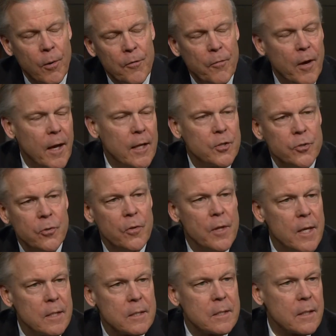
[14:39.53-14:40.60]
If I do
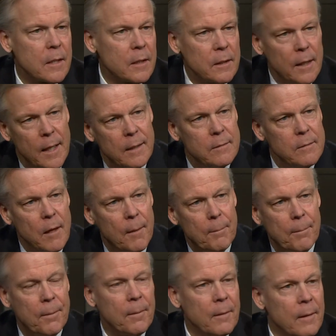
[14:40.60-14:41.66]
this, it'll end
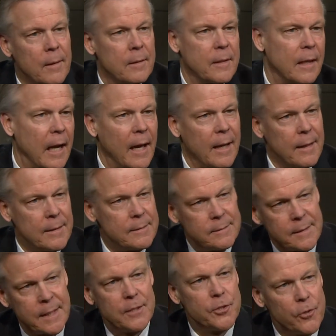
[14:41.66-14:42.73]
up that I
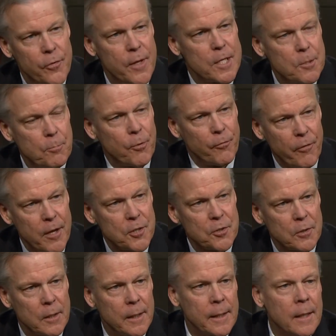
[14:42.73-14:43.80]
can do this
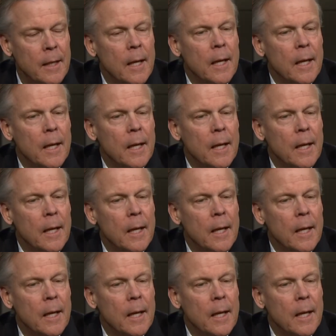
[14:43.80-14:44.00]
professionally